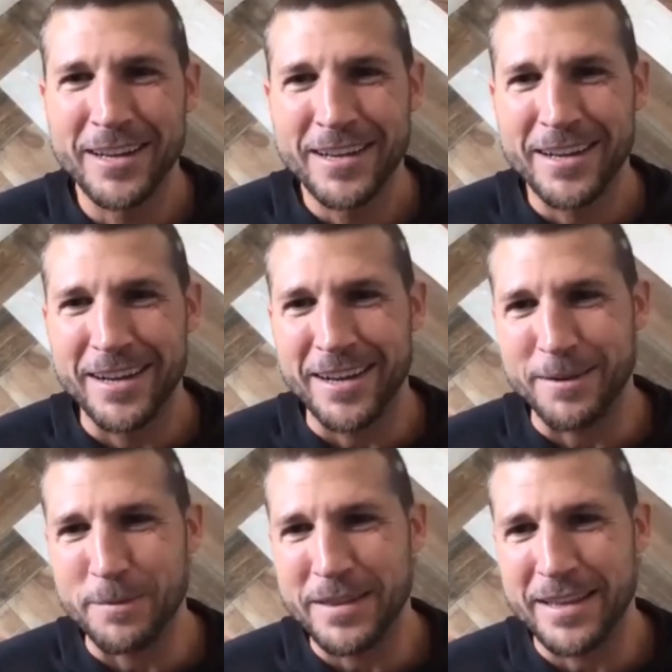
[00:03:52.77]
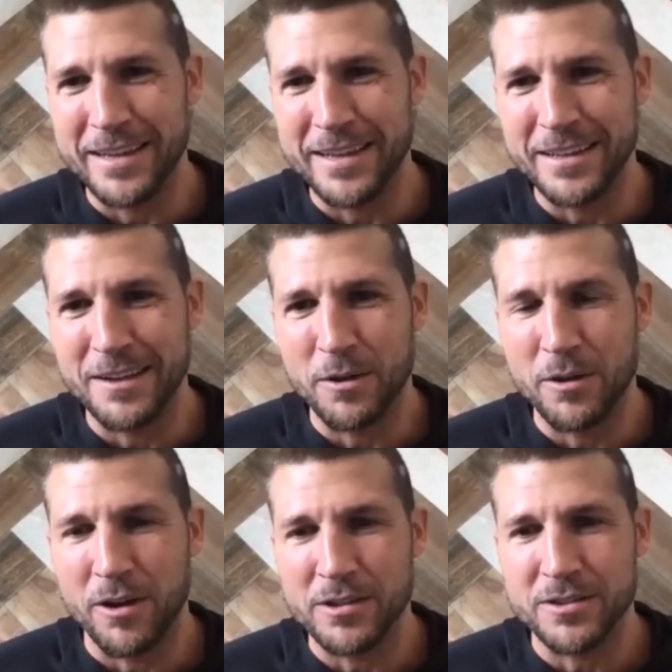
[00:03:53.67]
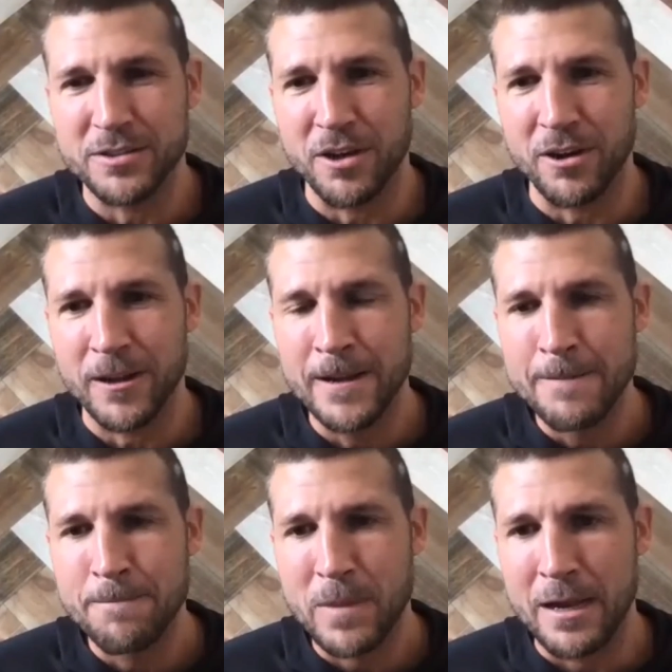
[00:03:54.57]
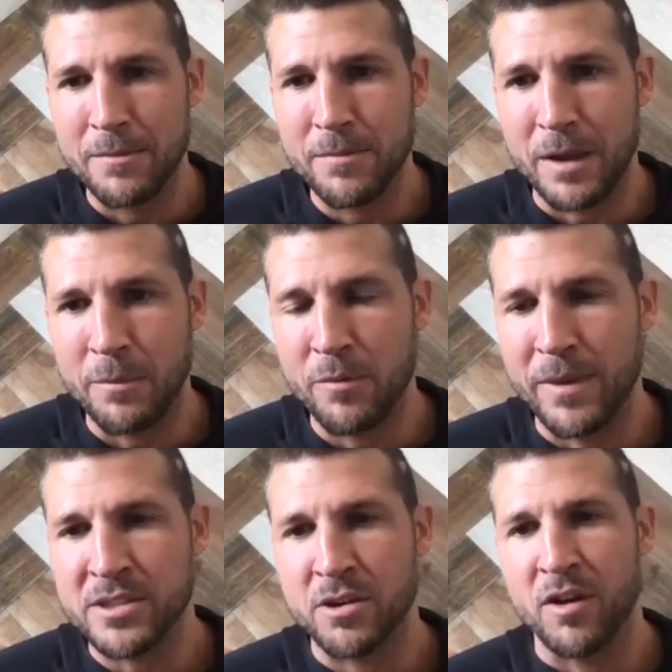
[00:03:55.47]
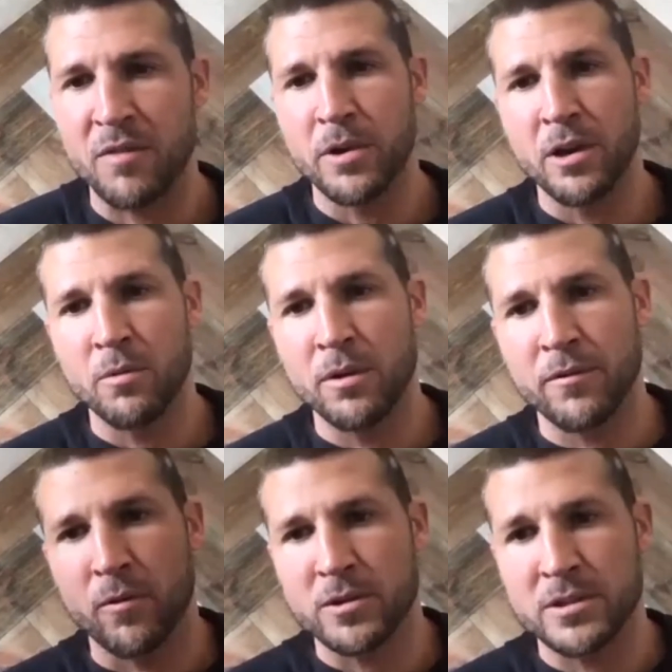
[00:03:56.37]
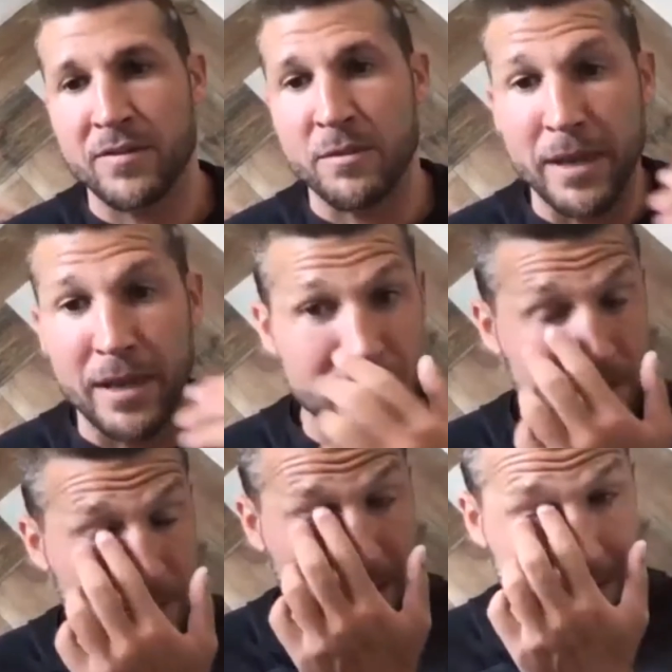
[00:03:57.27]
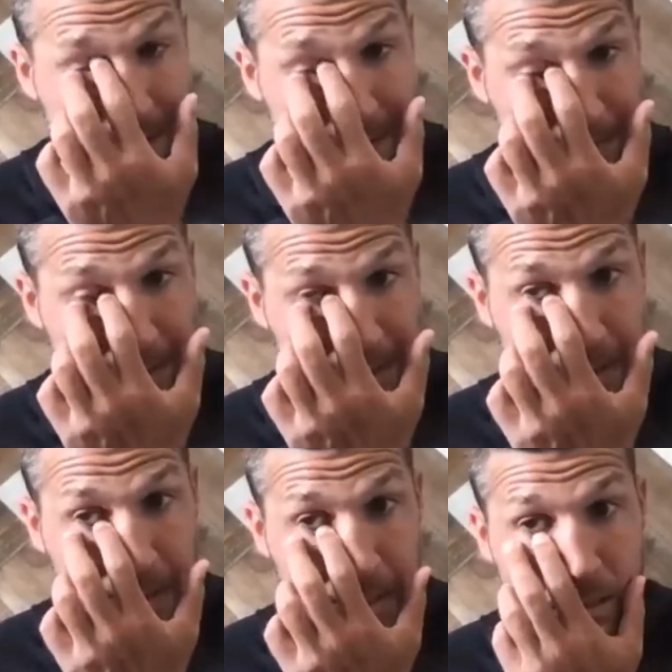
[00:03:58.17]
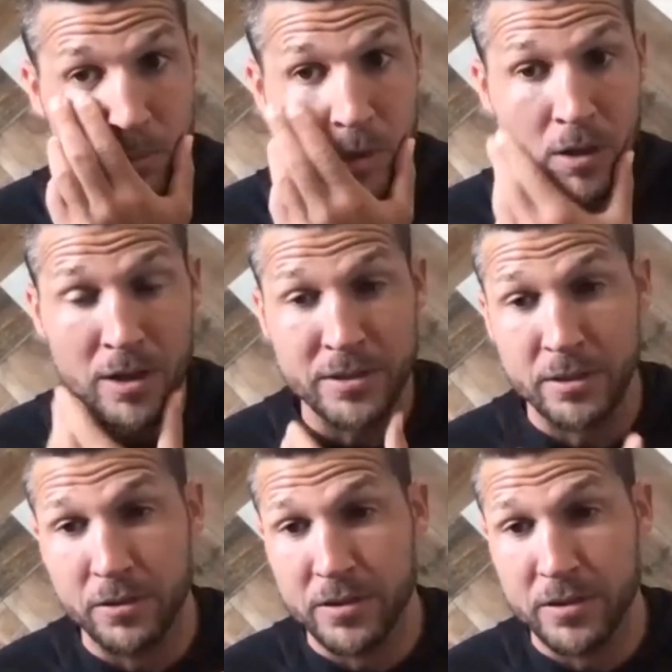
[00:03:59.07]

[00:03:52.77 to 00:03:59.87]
But then, you also talk. I remember my sophomore year, we were fortunate enough to make it to semi-state, and we lost to Luke